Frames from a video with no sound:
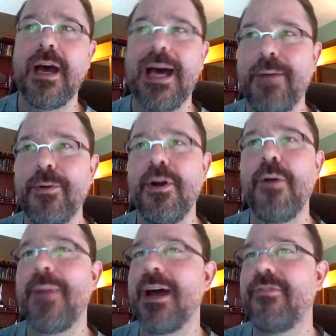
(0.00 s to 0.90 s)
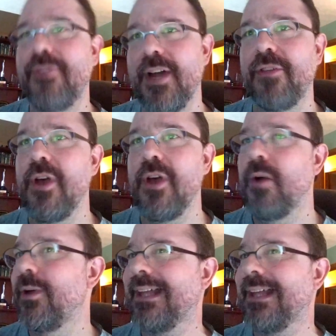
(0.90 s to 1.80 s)
I would hope my friends
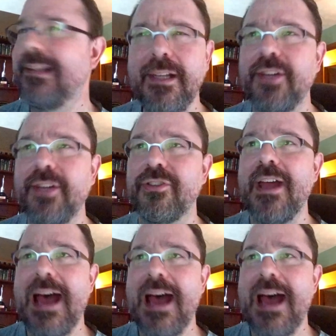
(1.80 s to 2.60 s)
would at least